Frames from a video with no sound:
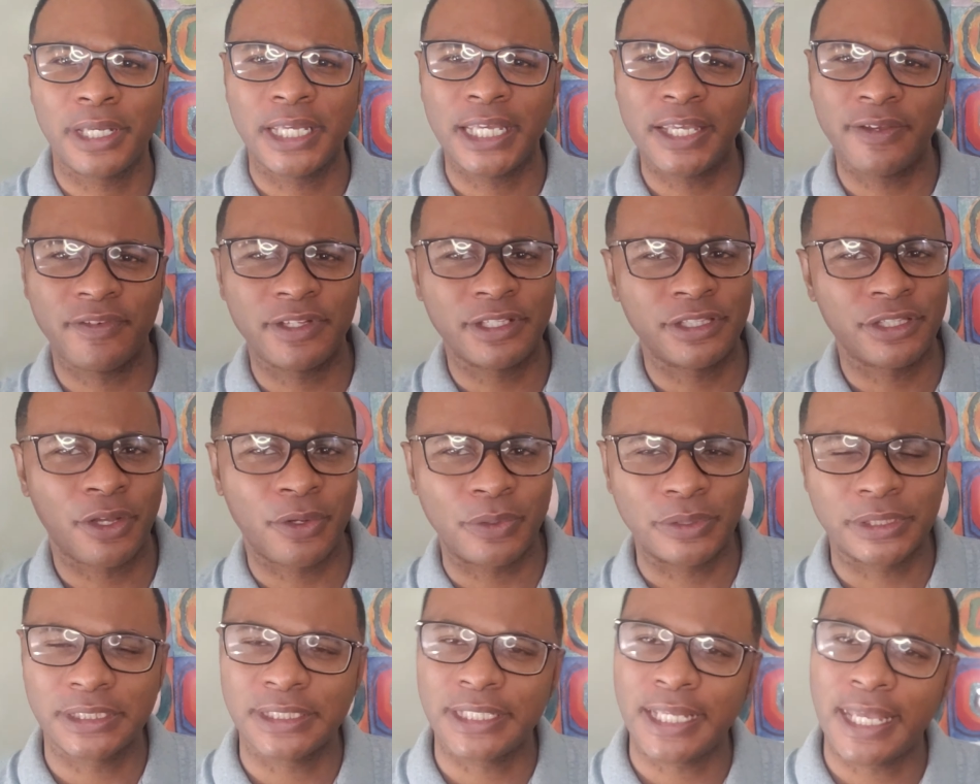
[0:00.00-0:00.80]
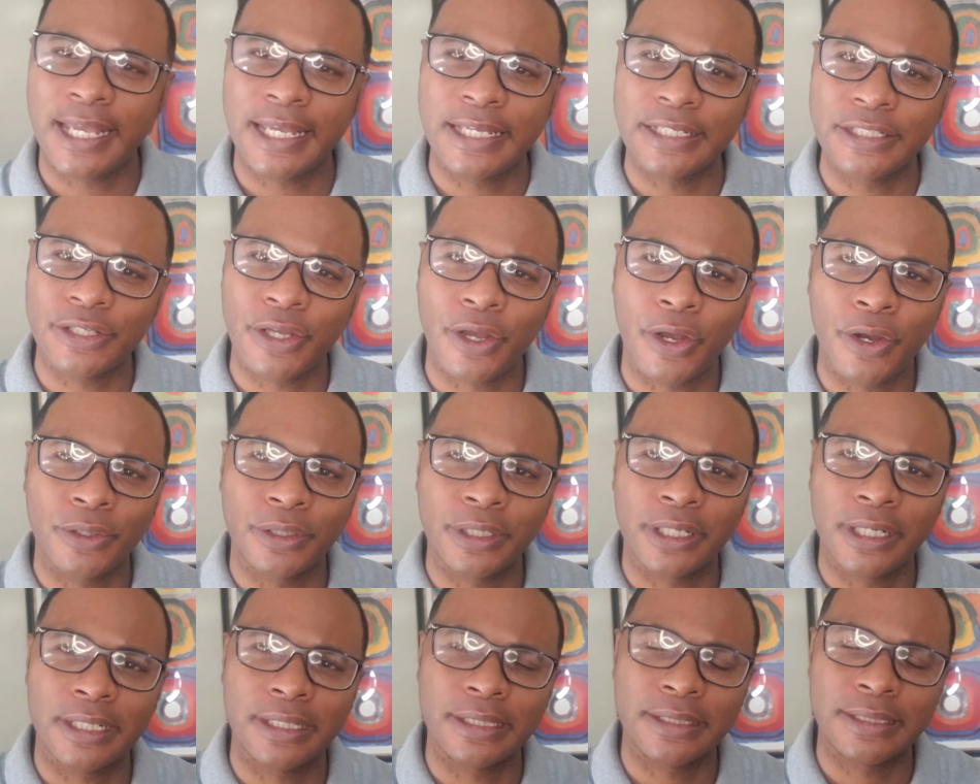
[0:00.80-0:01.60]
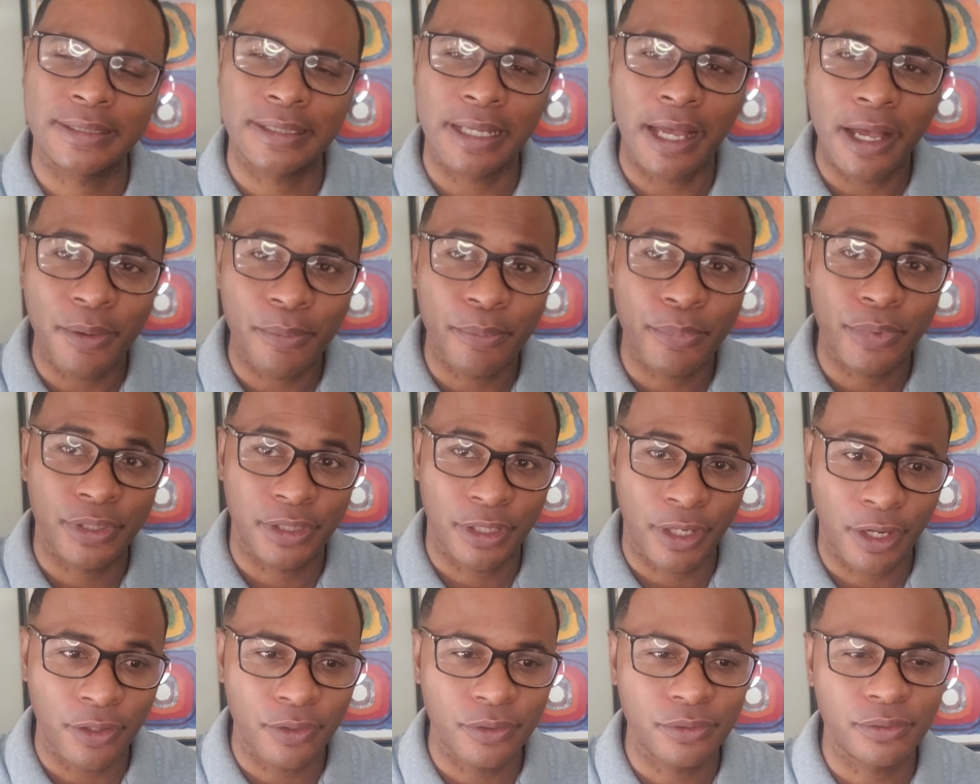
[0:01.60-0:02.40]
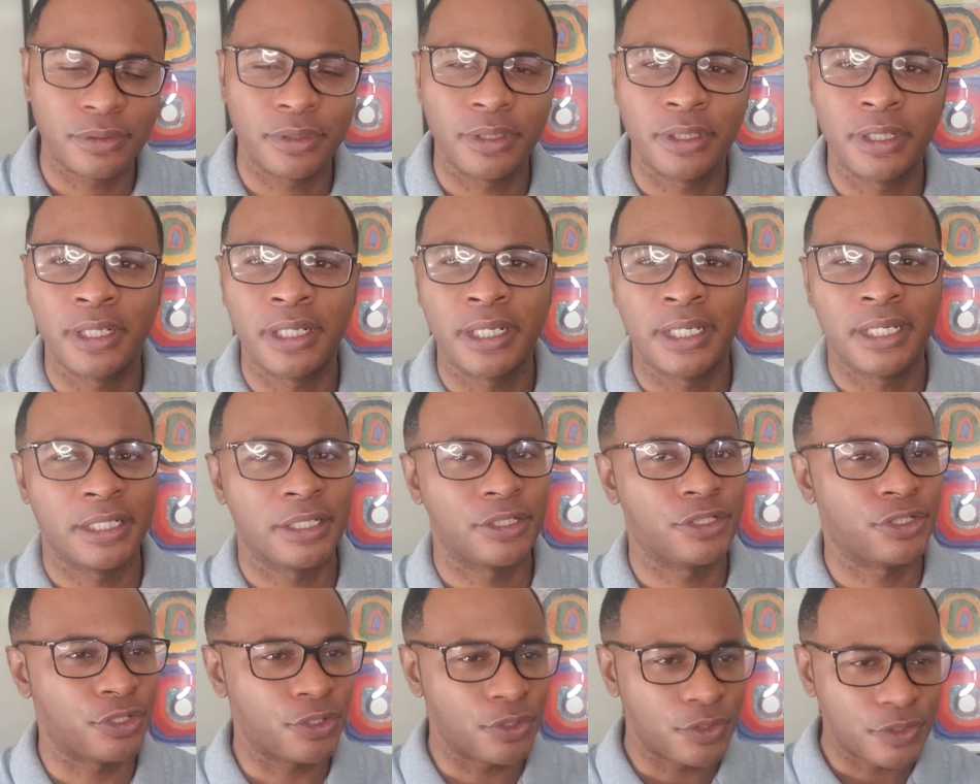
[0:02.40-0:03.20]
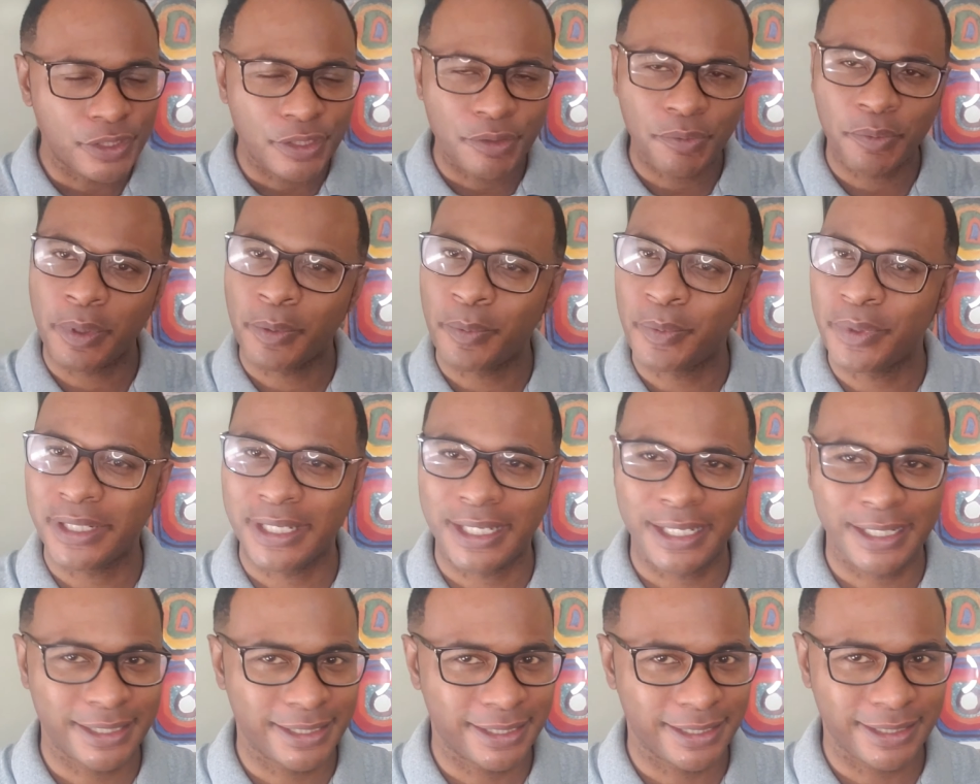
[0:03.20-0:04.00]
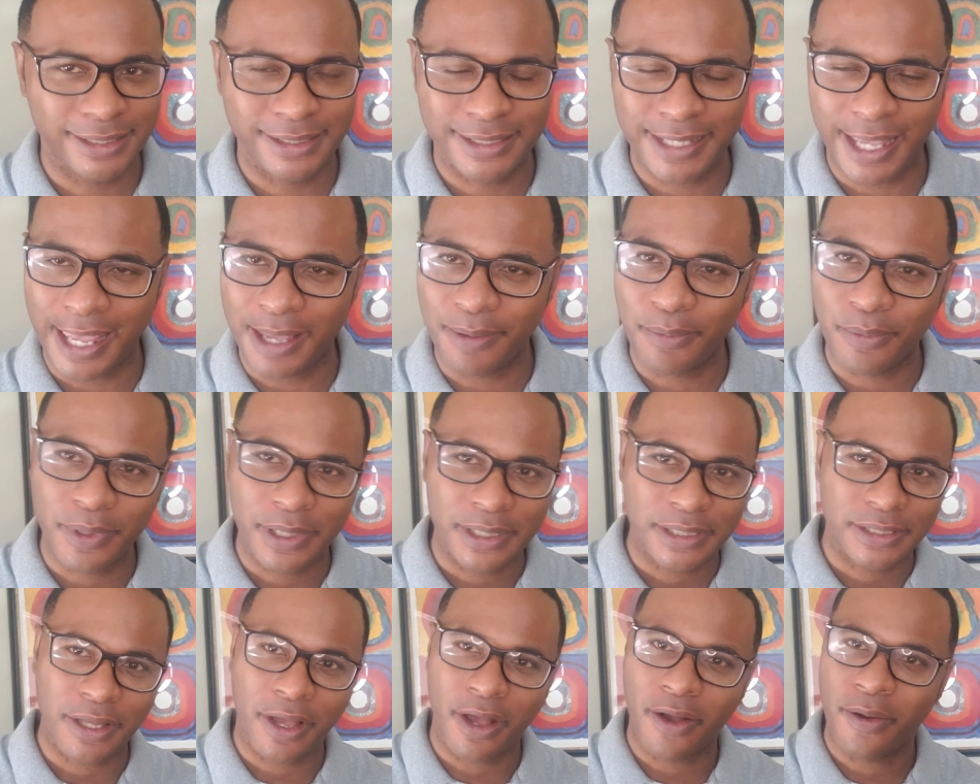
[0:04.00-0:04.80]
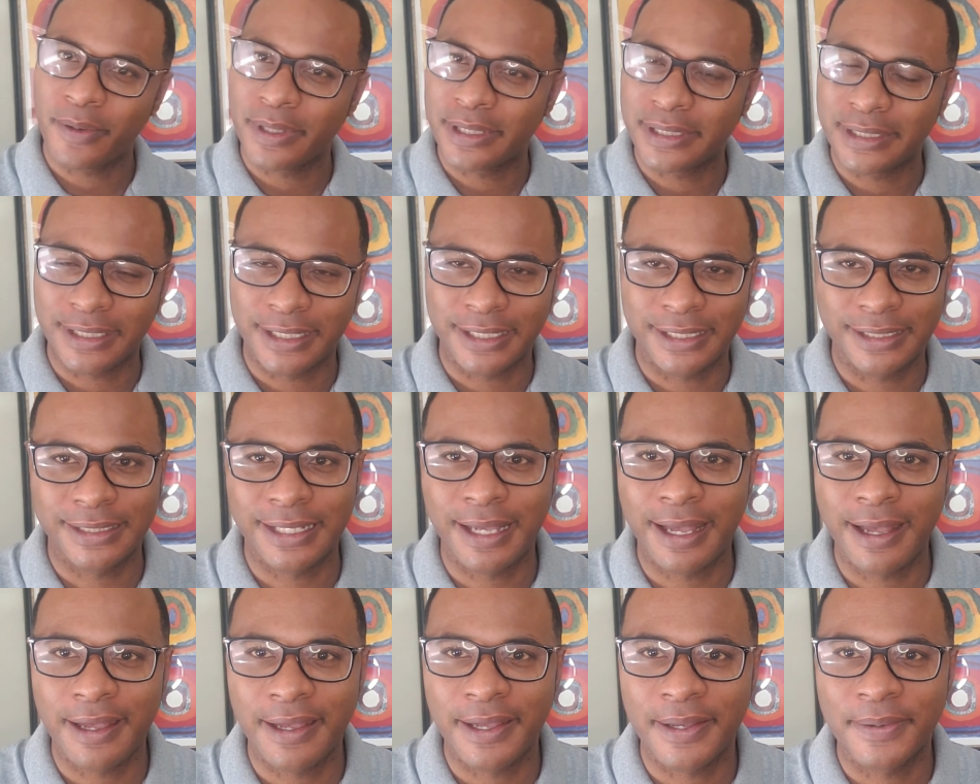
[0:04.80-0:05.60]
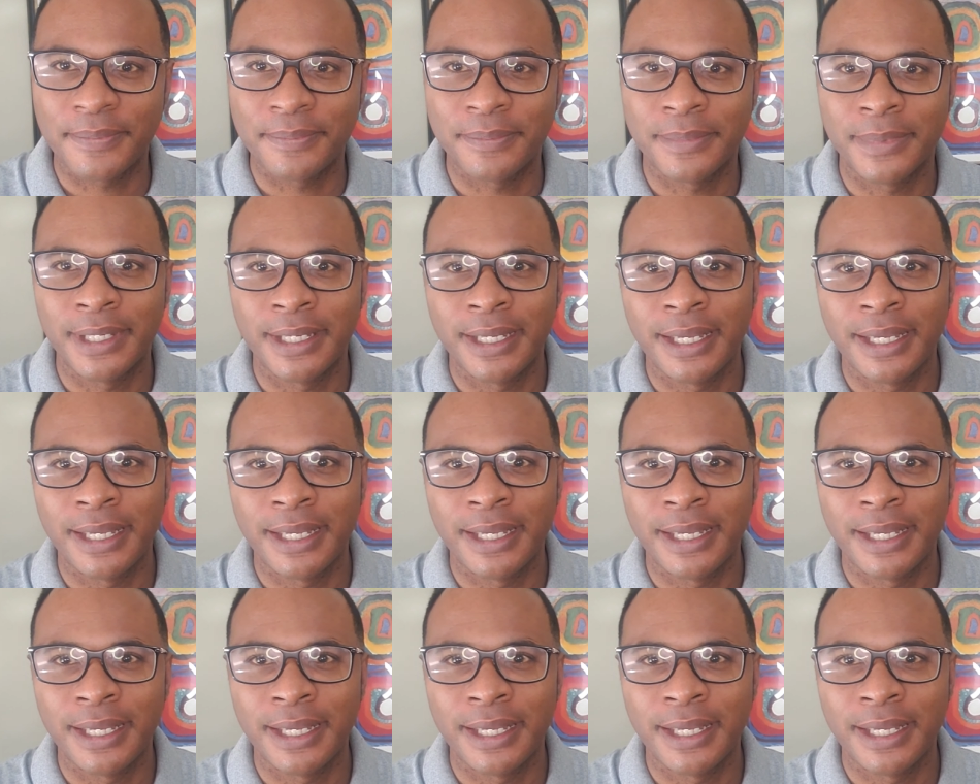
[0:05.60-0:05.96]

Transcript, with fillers: Even though today is on a somber note, usually when we get to the table, it's always a good time.